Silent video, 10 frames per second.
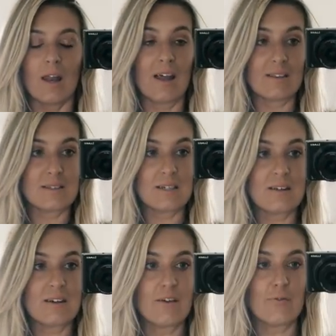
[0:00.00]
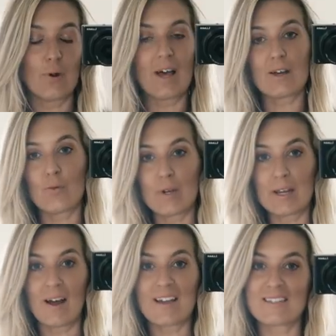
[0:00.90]
London for like a
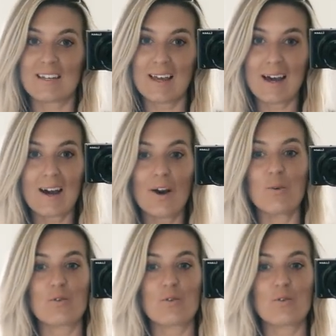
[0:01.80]
really nice day out.